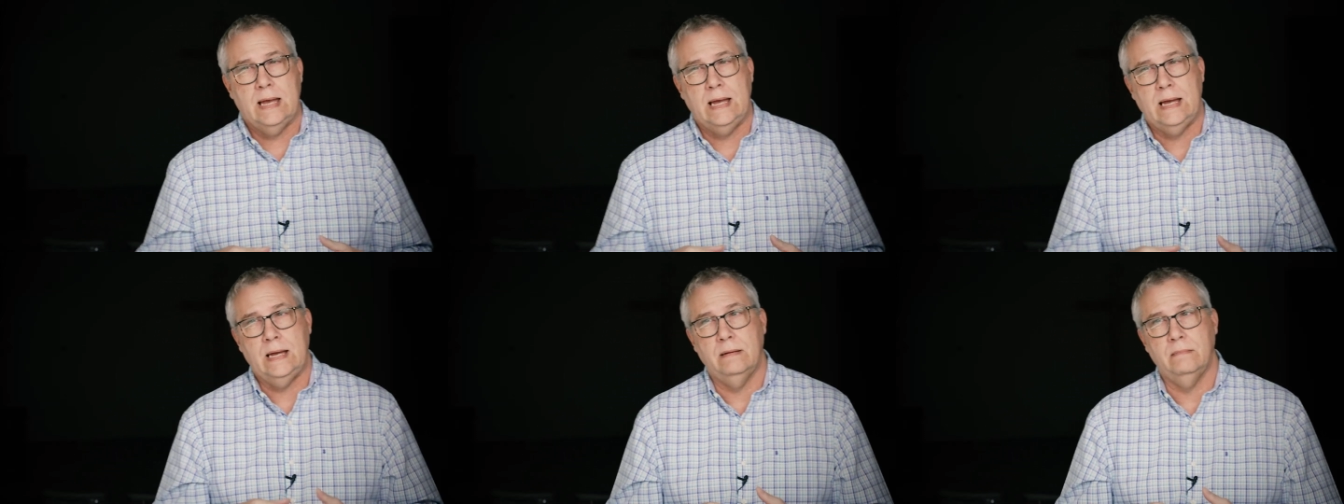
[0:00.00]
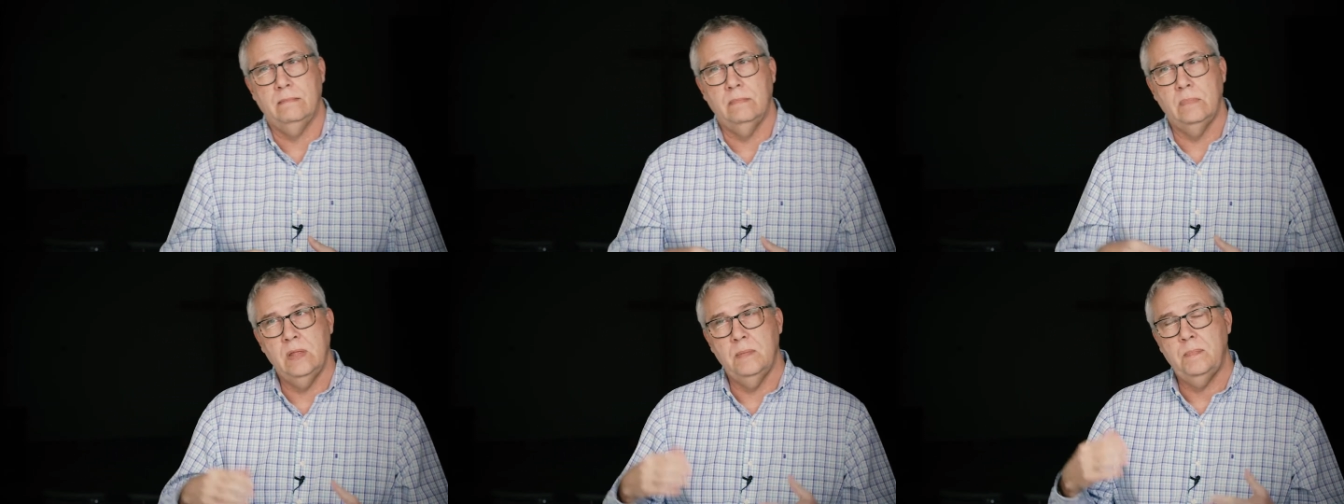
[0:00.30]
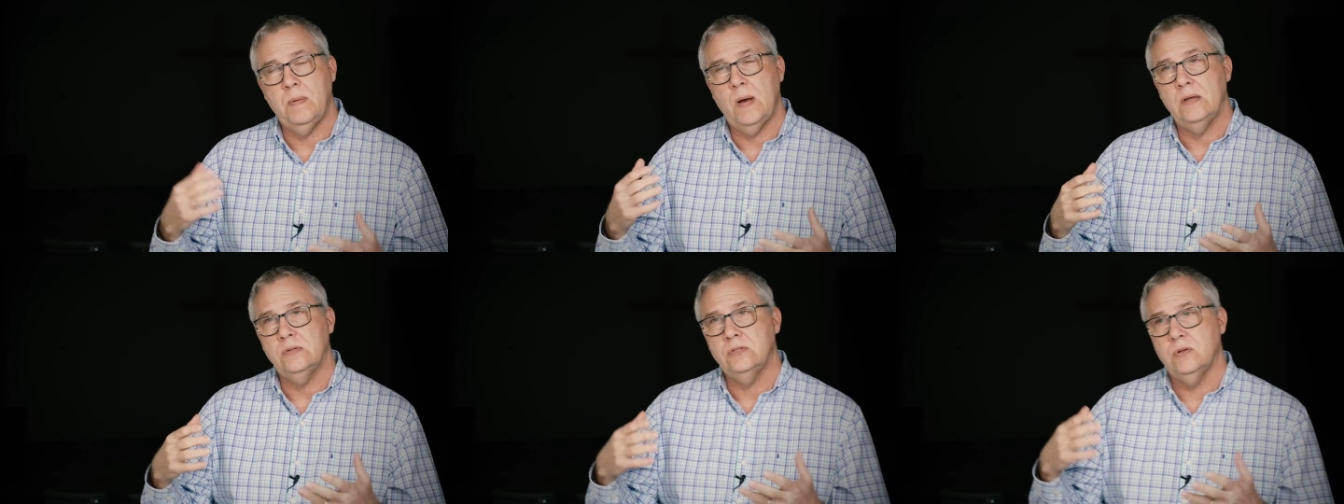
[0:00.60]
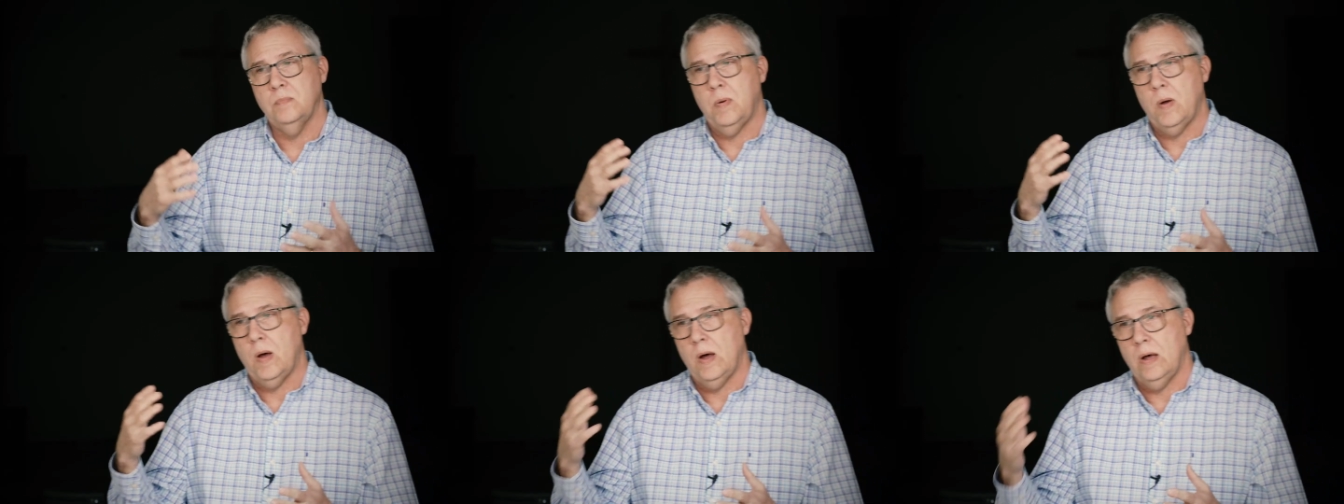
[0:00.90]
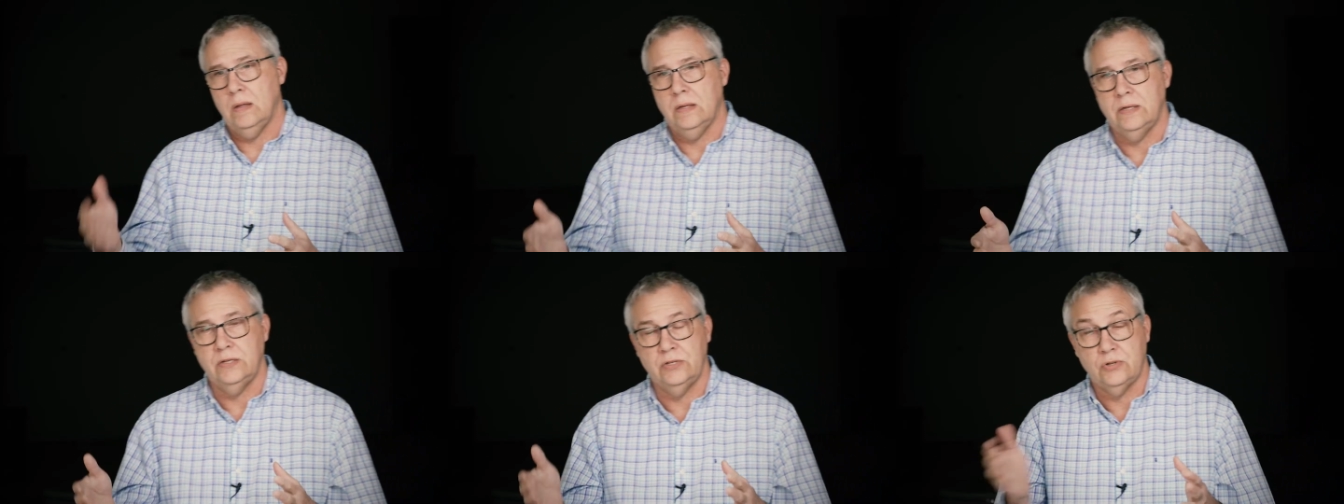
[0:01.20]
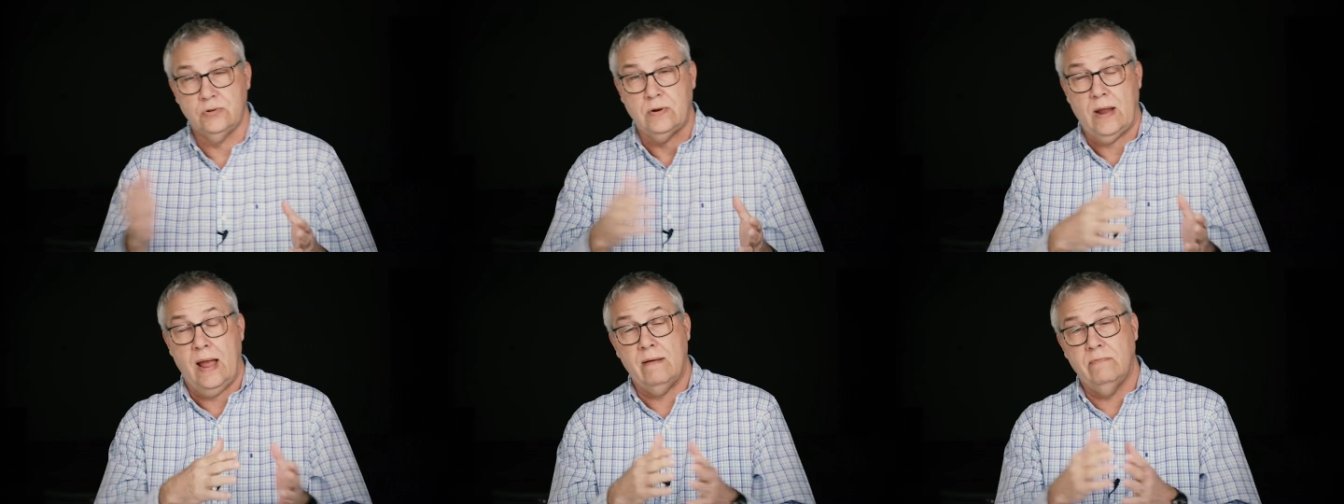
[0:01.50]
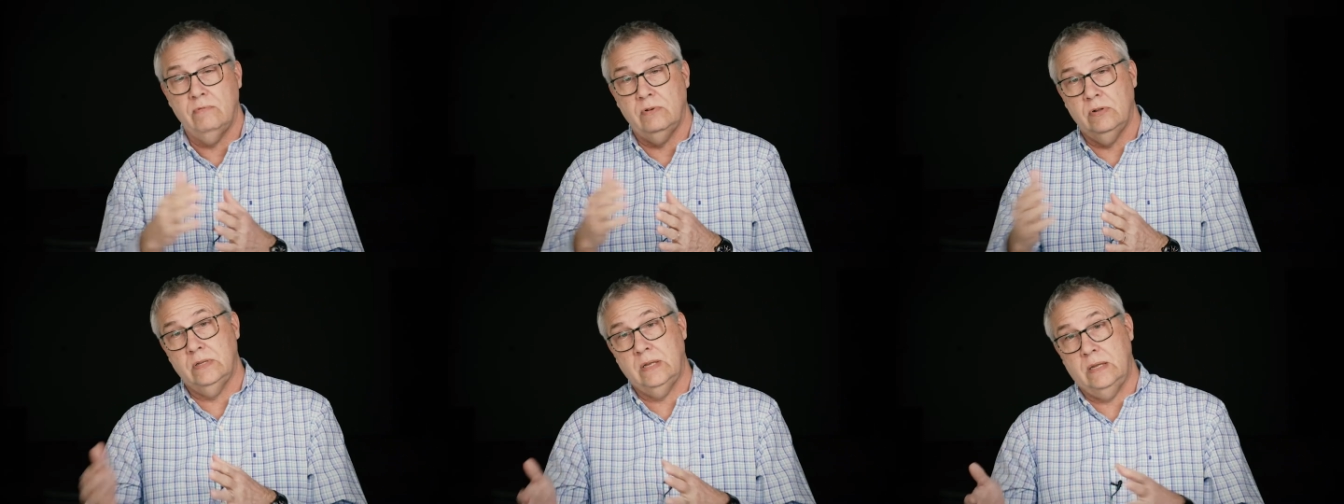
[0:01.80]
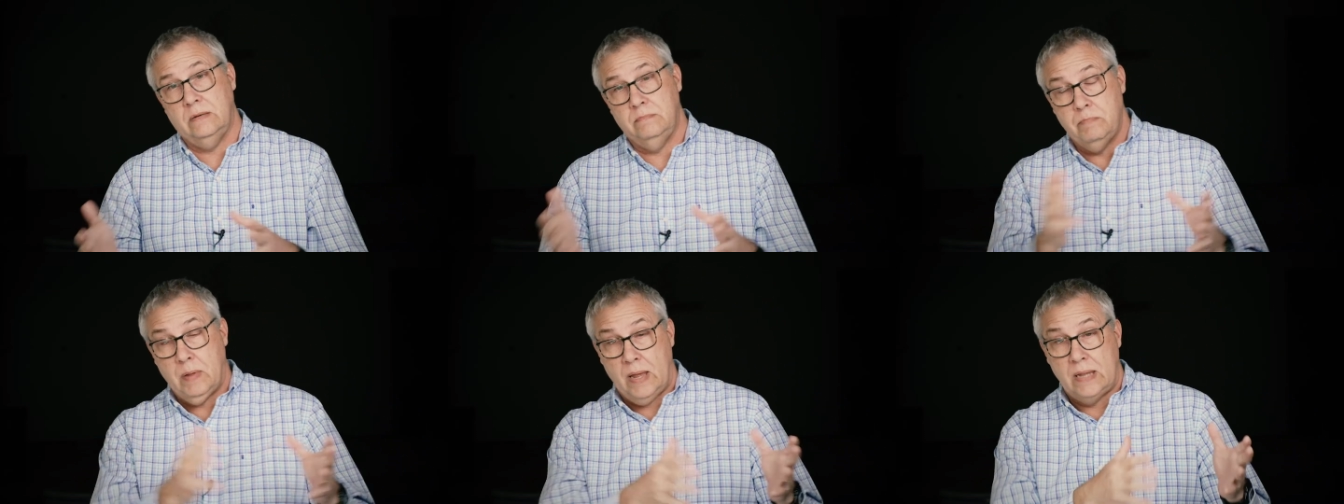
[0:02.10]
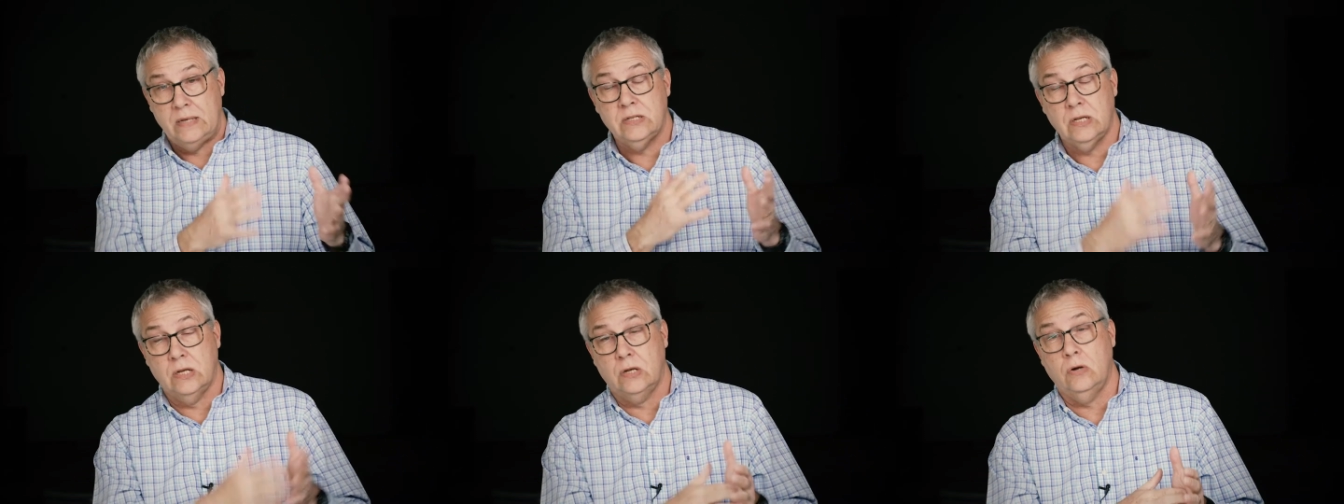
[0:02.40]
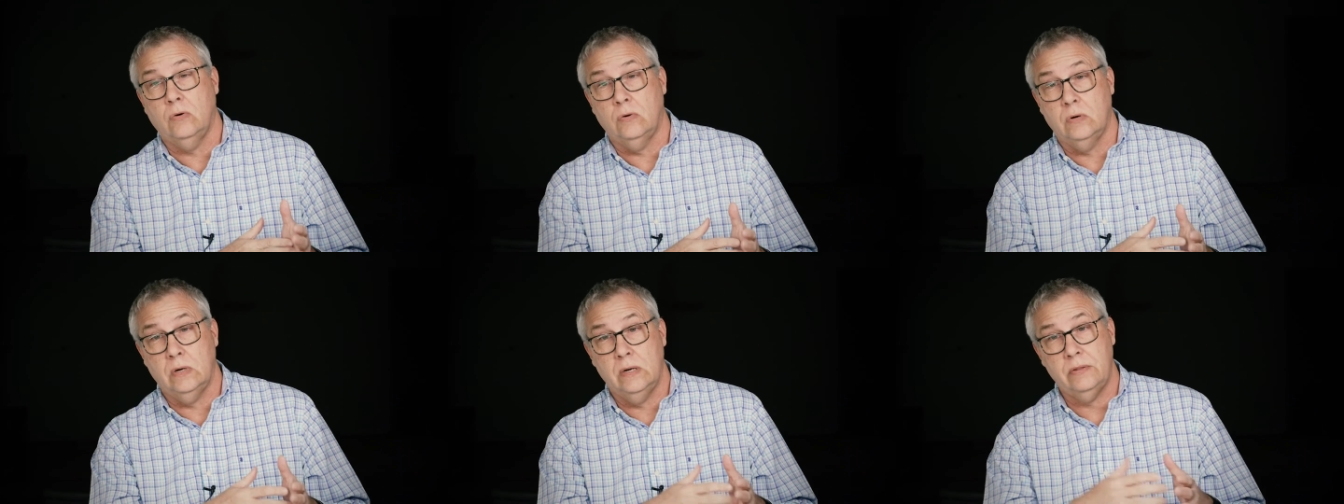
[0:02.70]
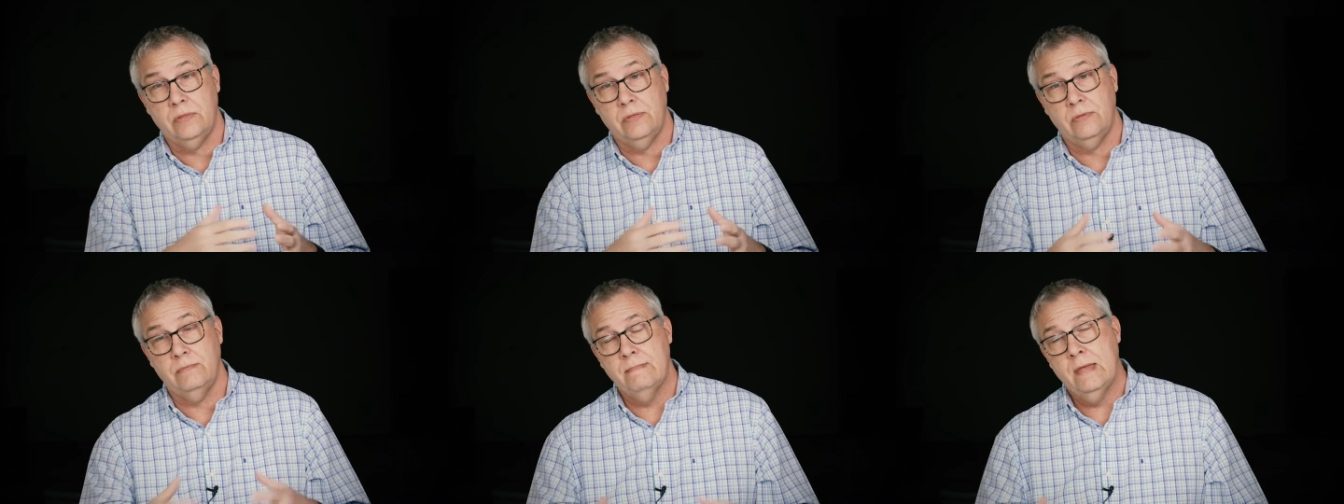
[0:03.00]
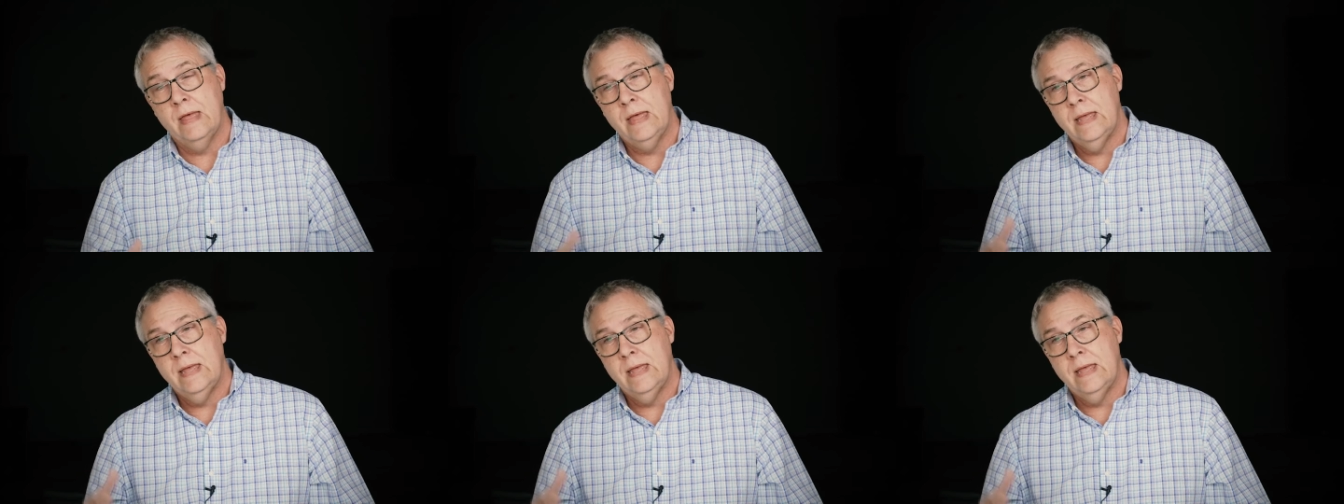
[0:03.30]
um, the Apostle Paul has traveled and been to Corinth